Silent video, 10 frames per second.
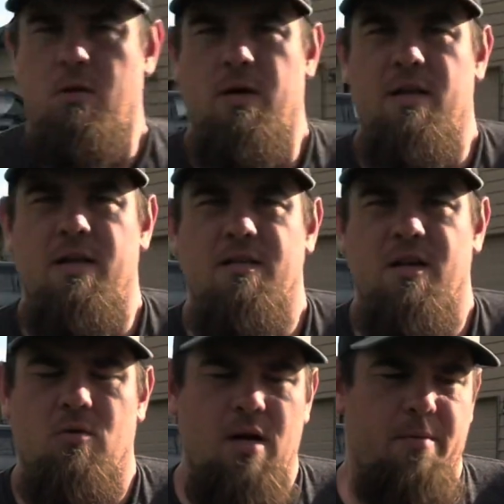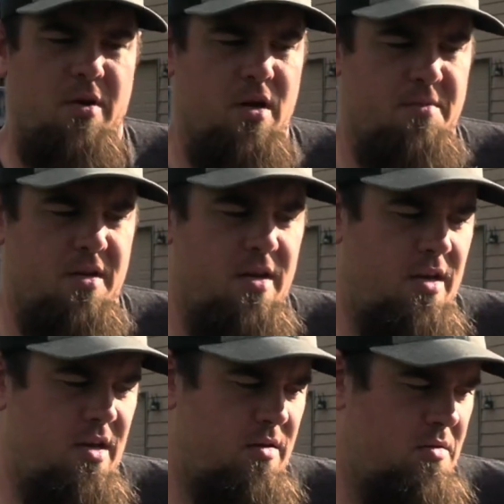Well, that's gonna wrap it up
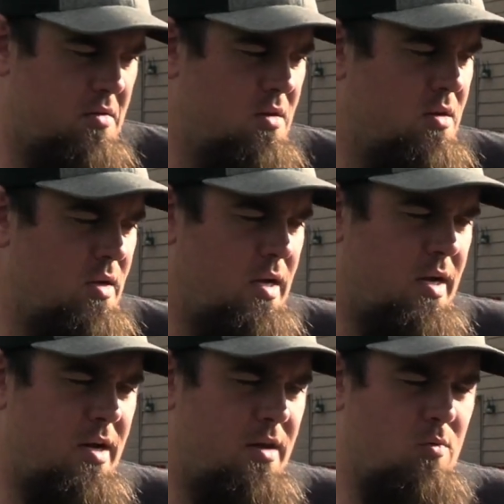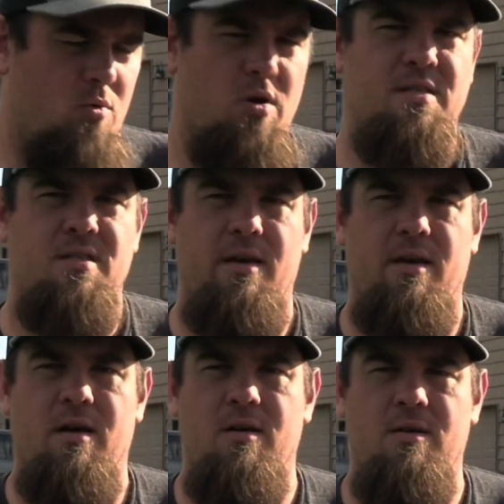today. I got one
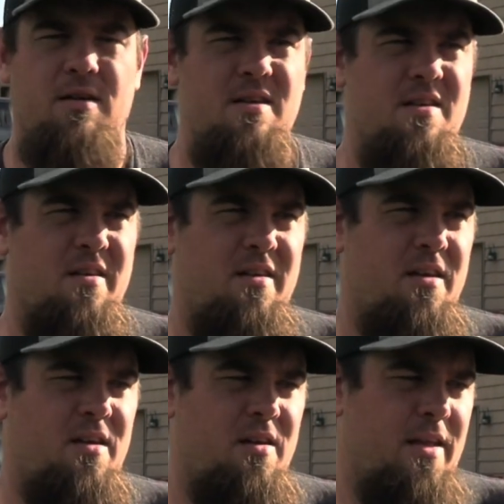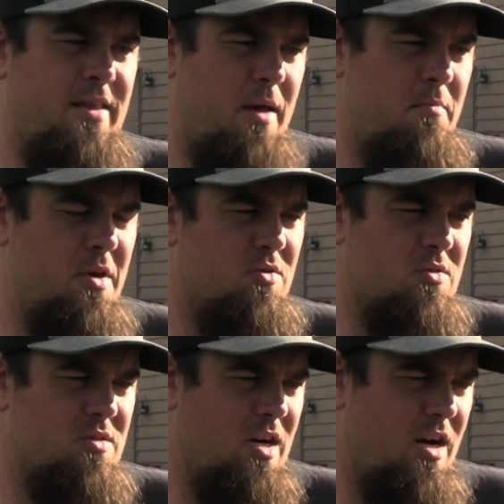set hung and I got that
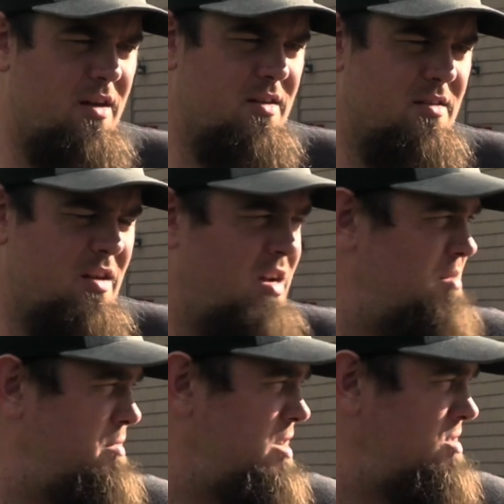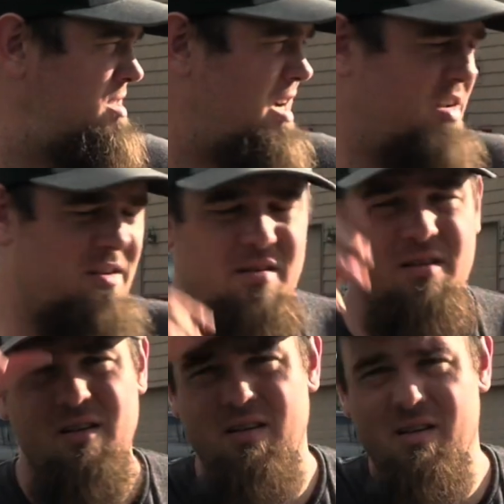mineral, uh, mineral site
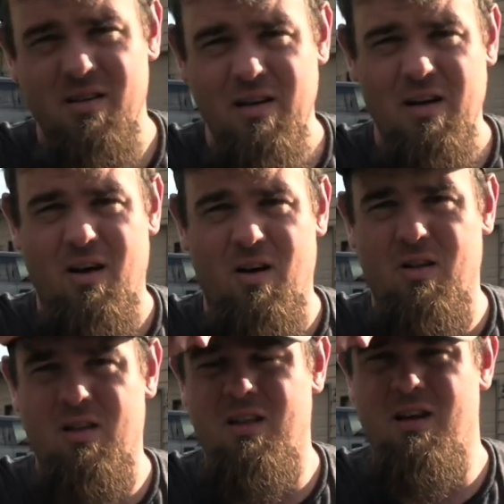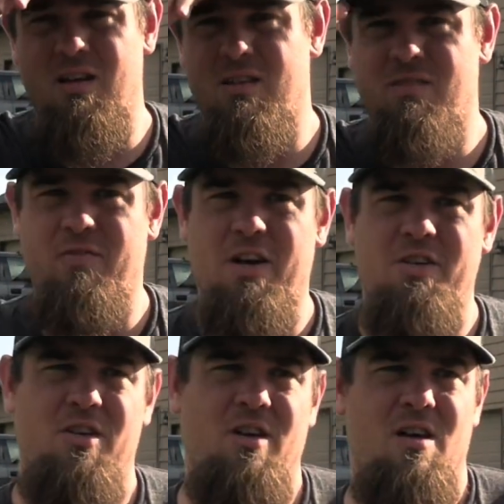all uh,
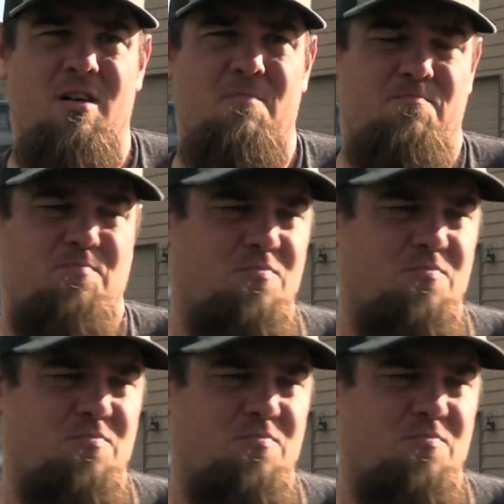freshened up.